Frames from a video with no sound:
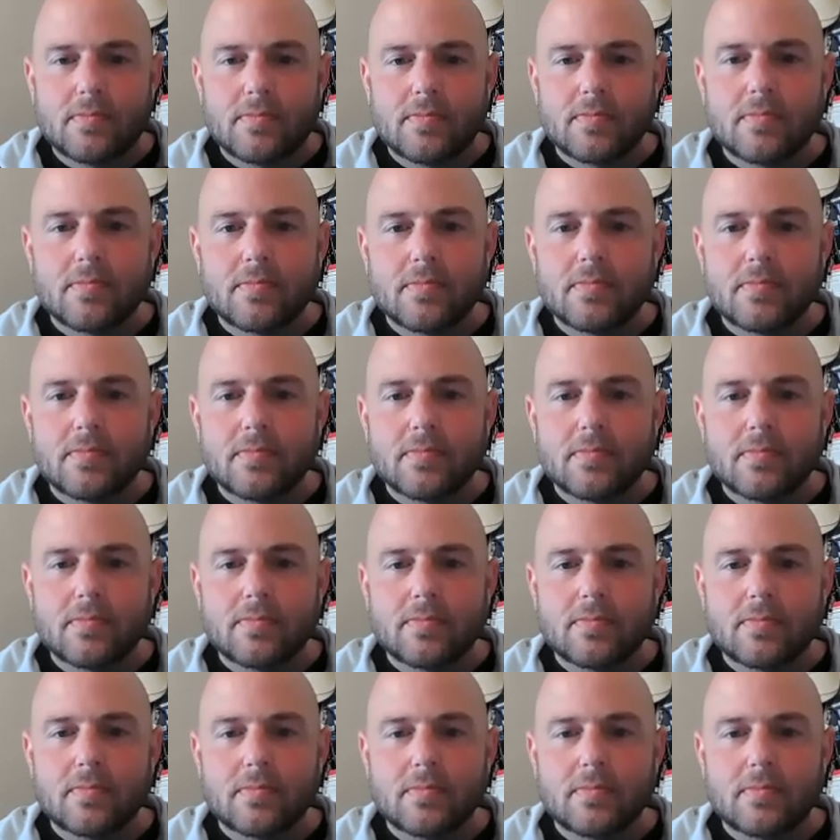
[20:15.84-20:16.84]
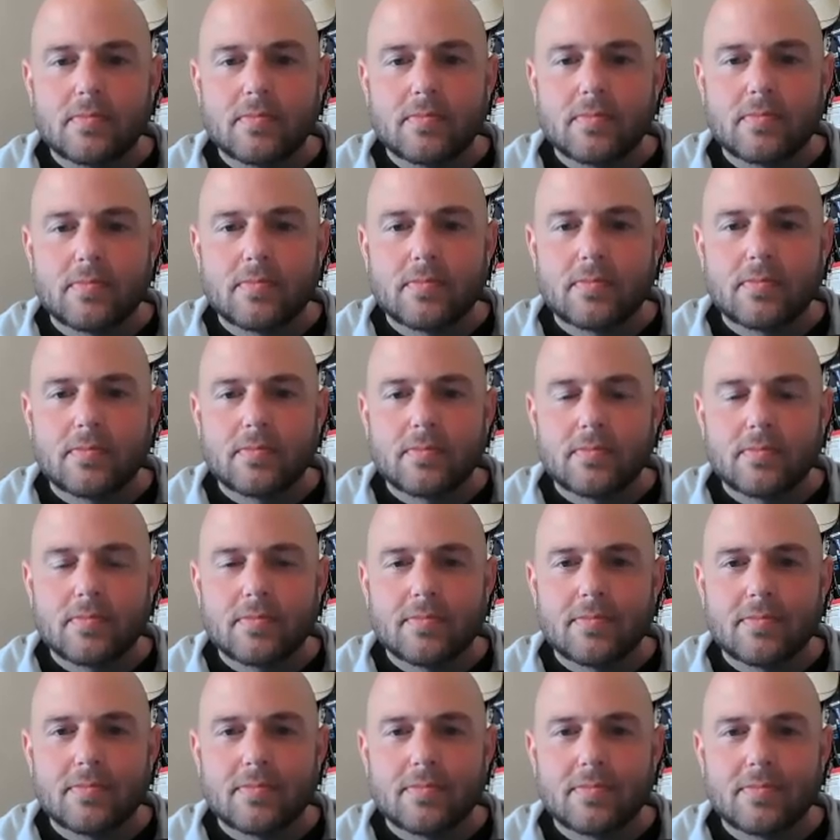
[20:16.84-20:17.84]

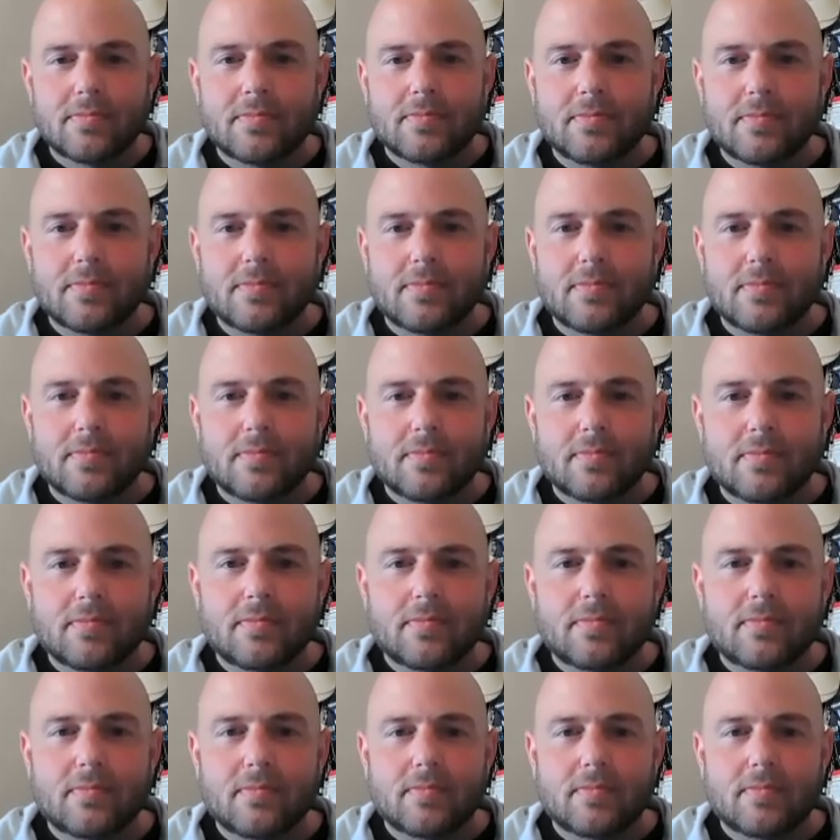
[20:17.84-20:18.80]
(not speaking)